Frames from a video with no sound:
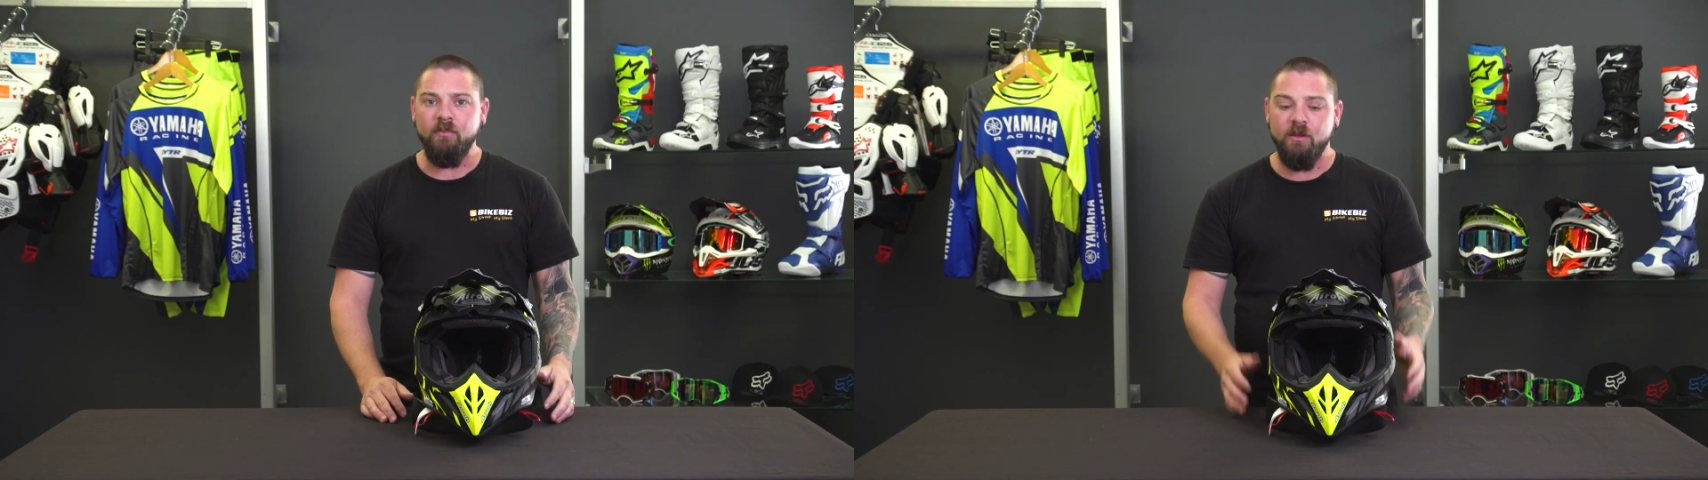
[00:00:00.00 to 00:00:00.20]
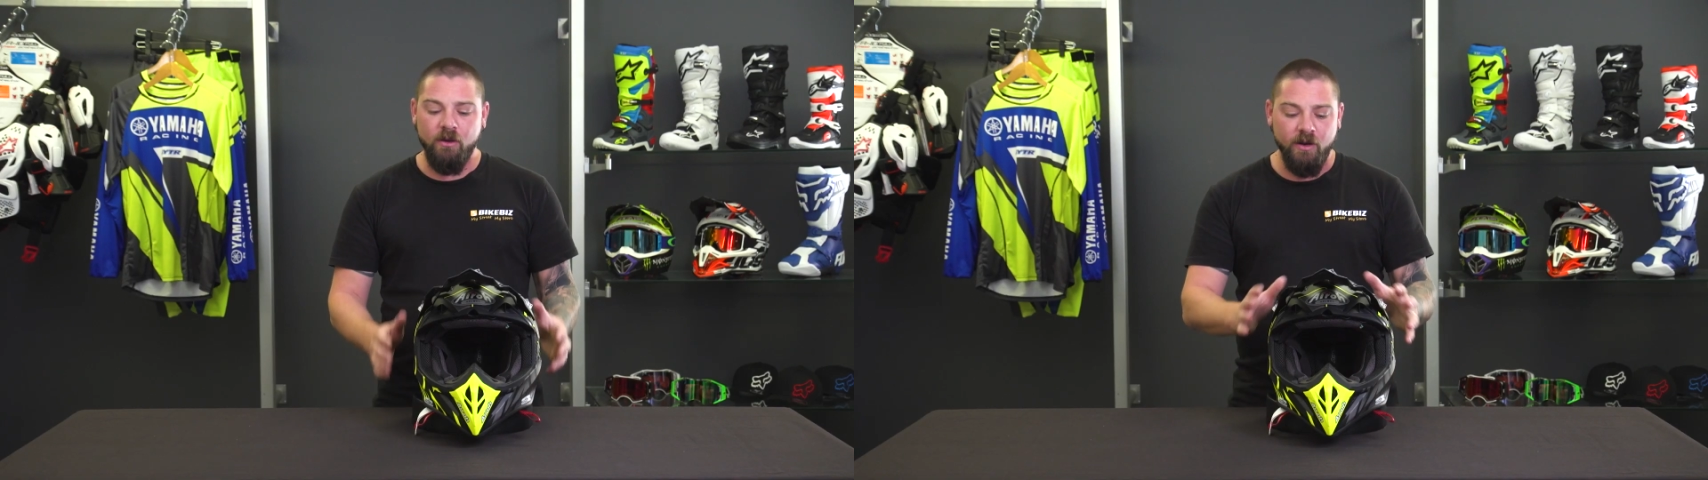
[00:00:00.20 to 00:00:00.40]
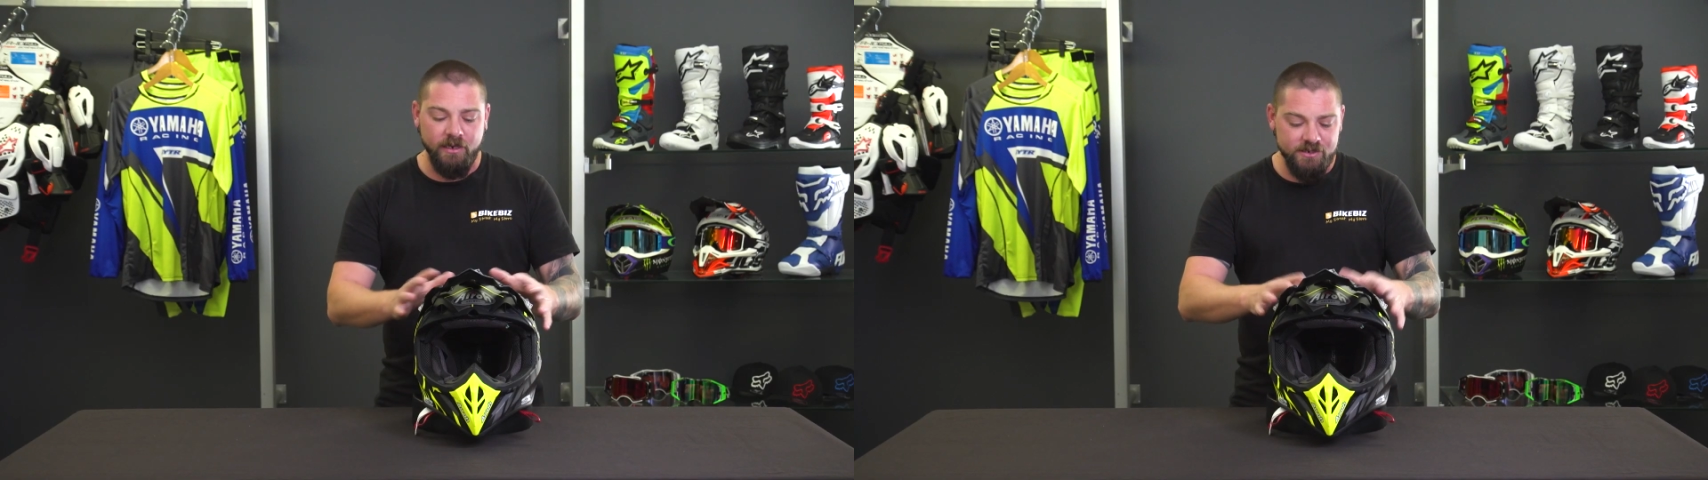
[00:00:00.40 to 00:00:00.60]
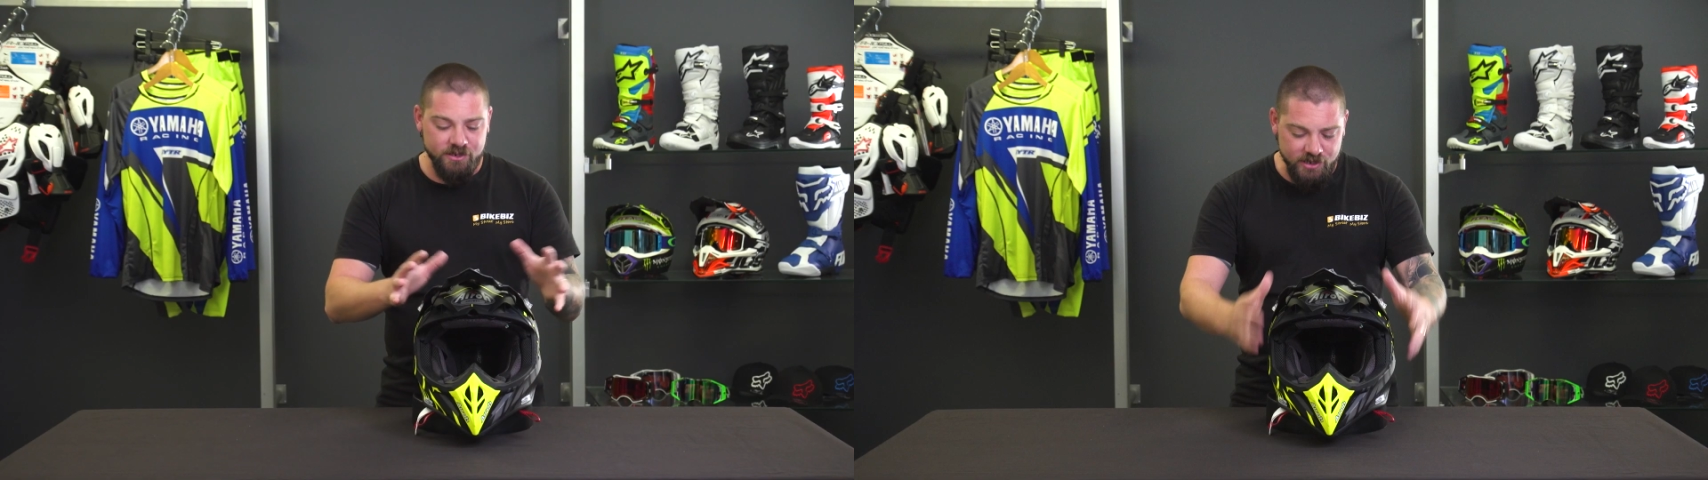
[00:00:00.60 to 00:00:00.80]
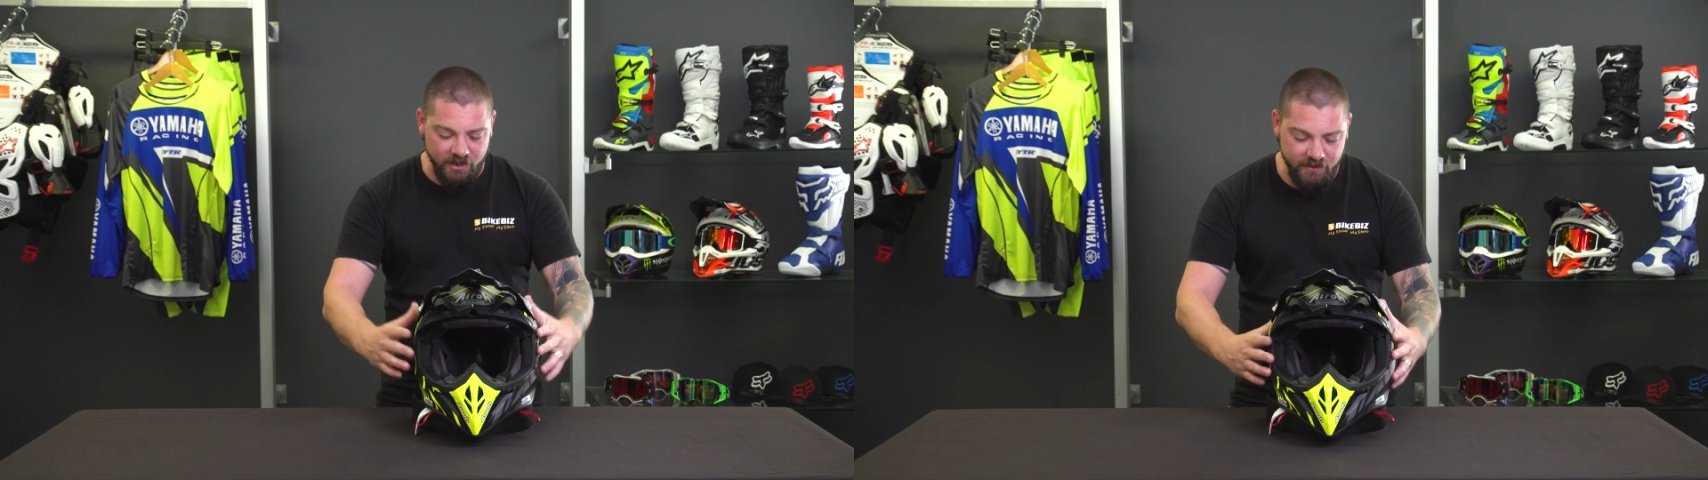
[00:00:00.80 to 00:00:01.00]
All right, let's
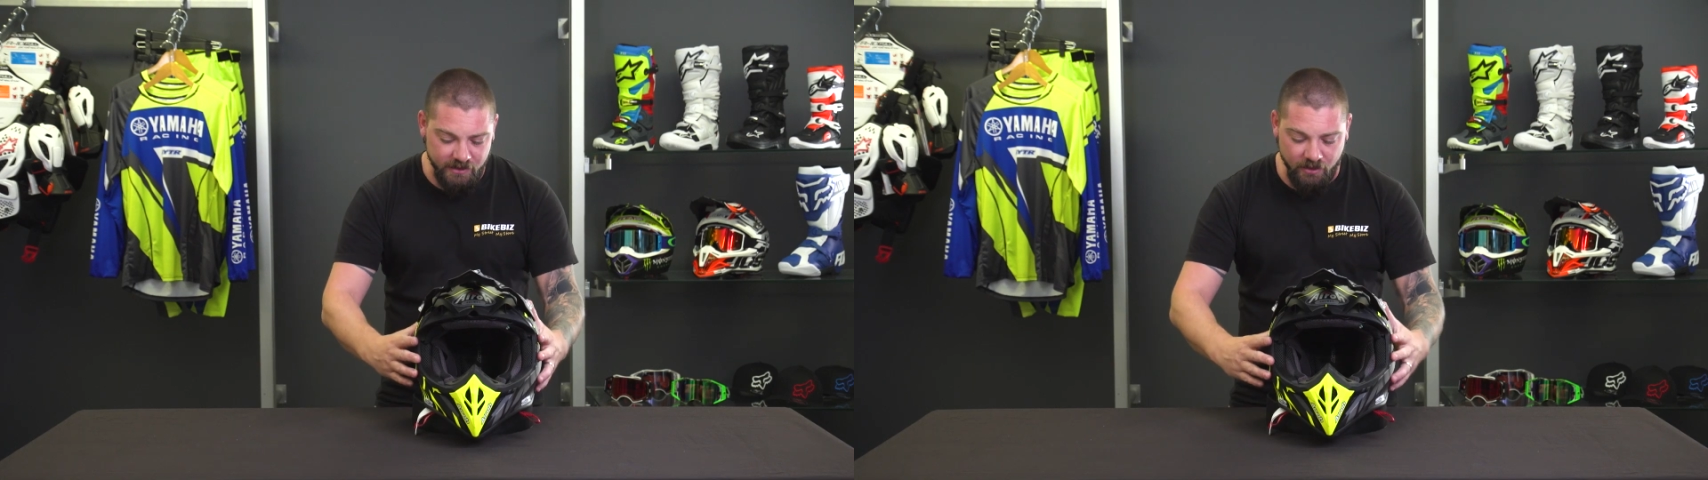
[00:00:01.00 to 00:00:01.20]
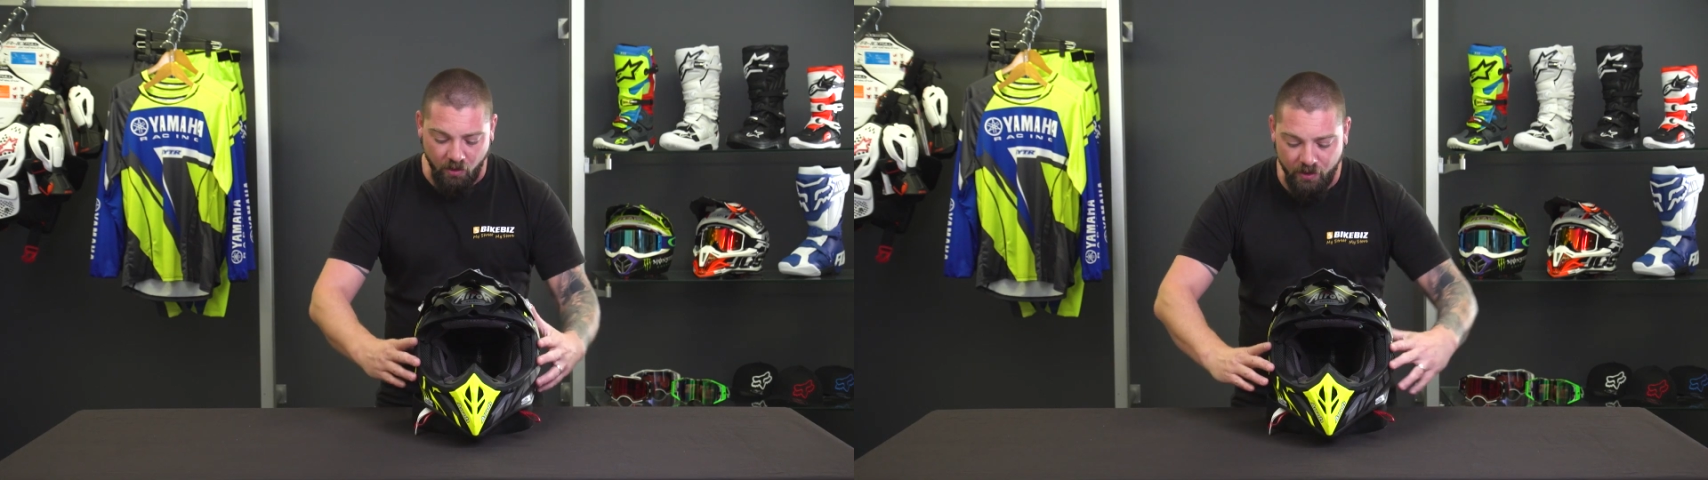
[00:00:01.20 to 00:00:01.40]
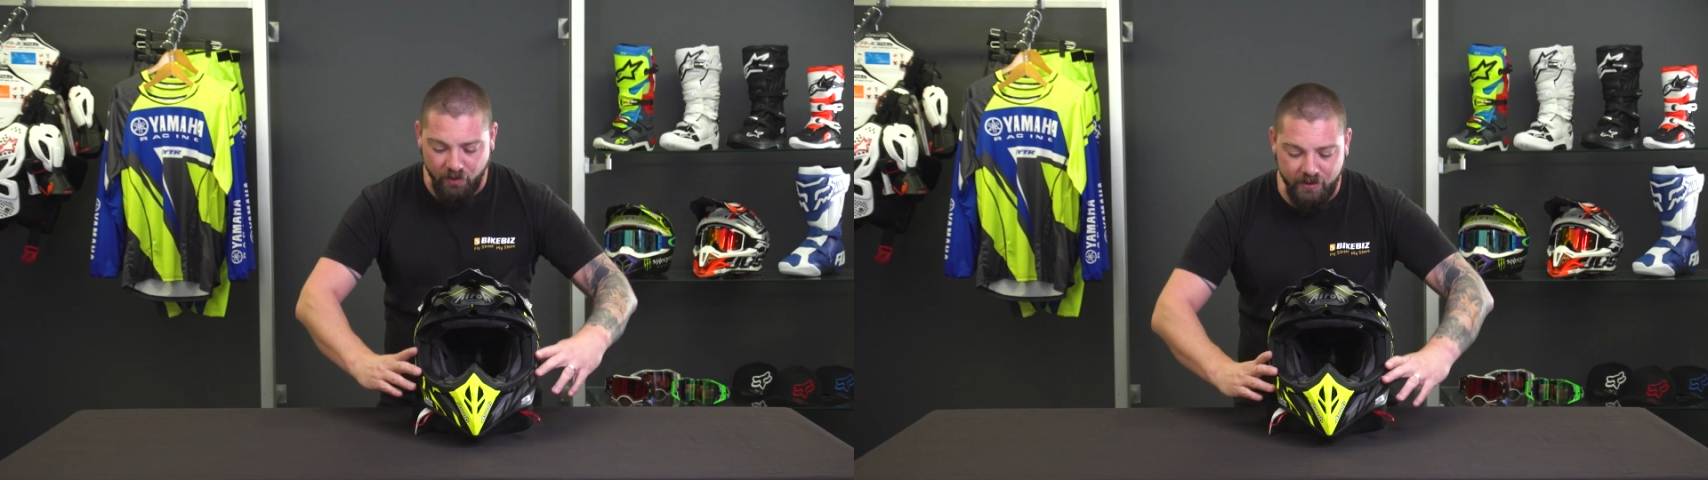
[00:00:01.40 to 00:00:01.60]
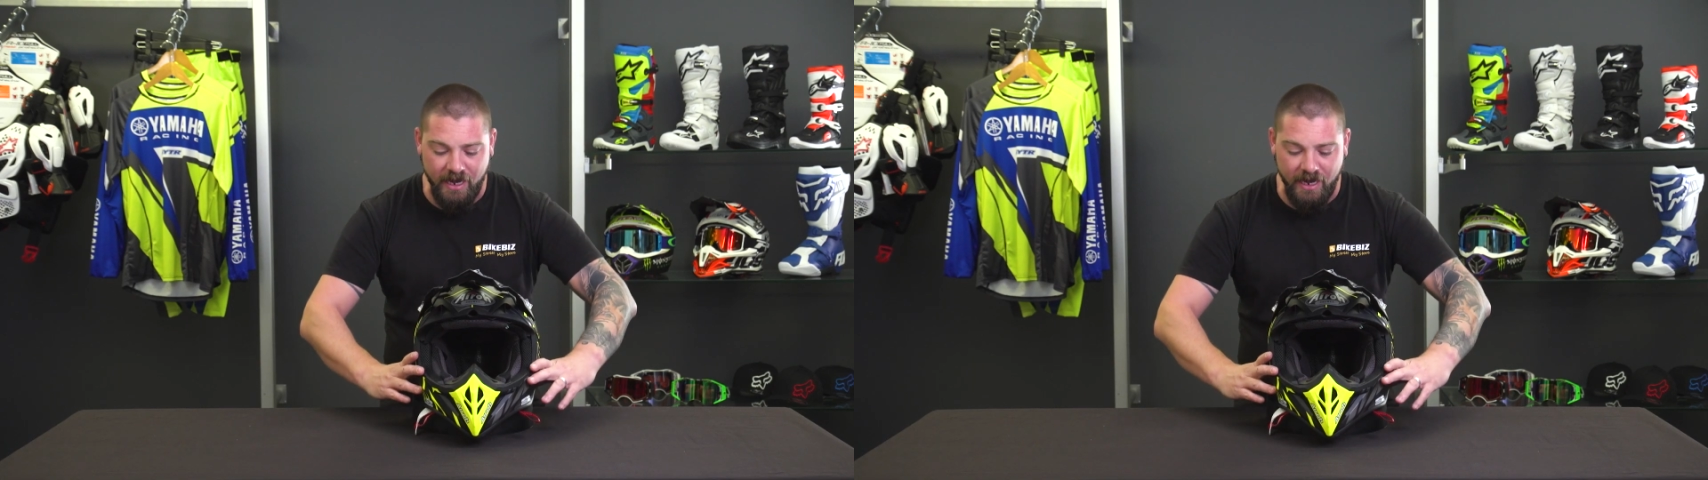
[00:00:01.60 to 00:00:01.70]
just chuck the Airoh